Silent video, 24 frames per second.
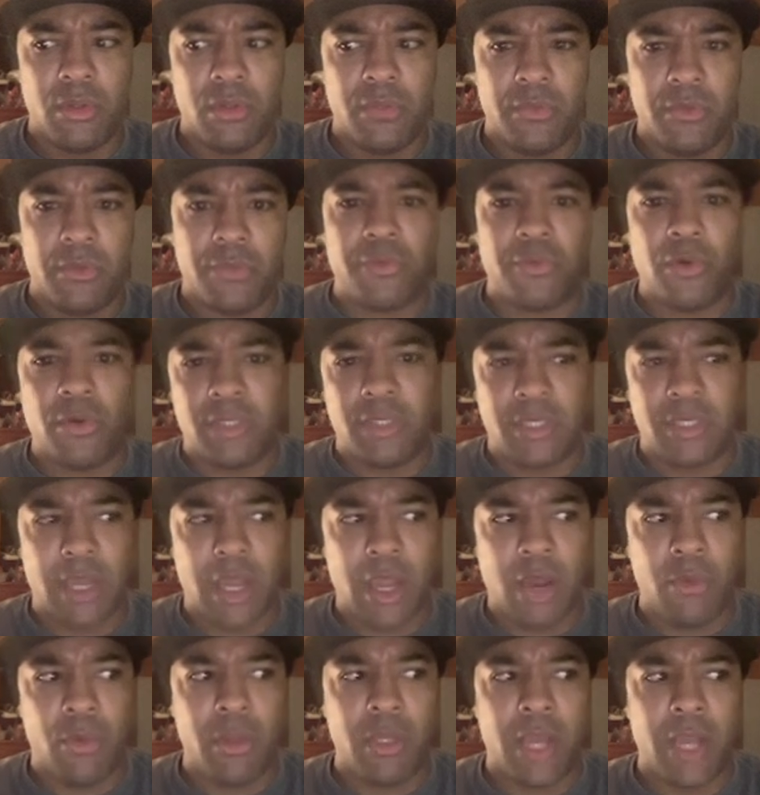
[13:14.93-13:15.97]
The first
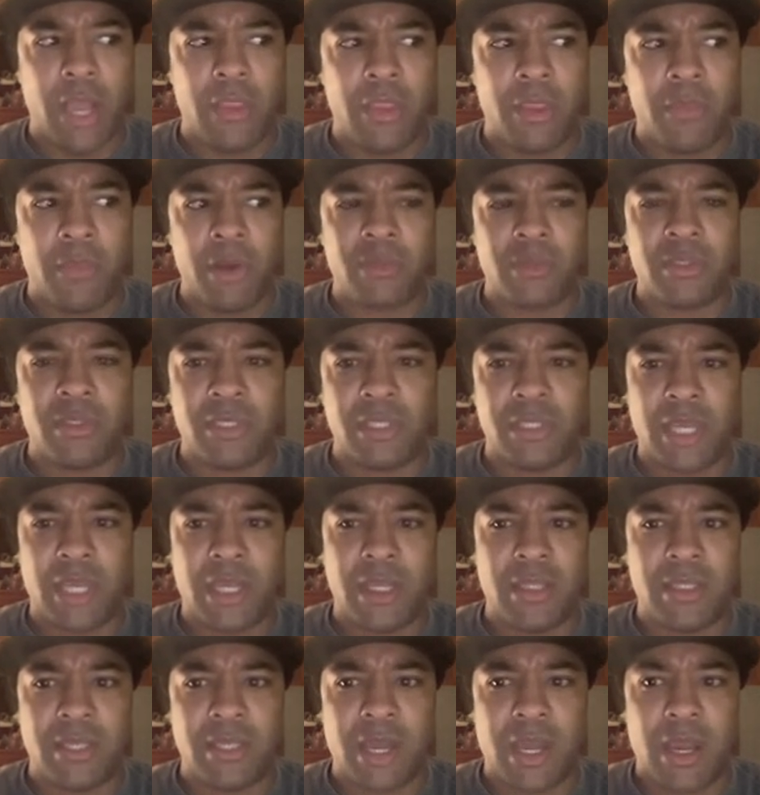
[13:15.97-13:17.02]
time where he got the belts, and the
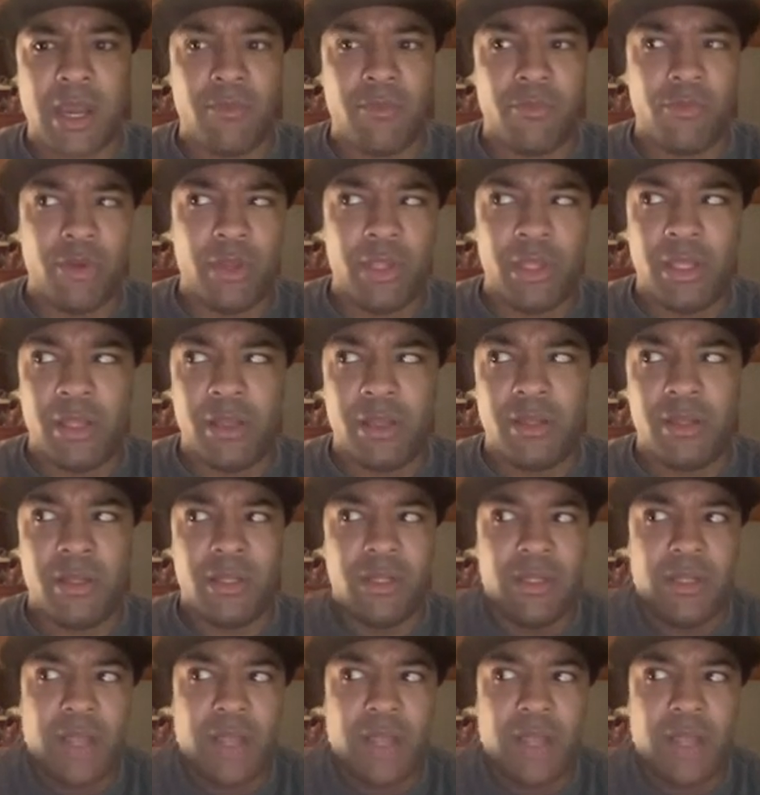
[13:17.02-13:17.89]
second time, really,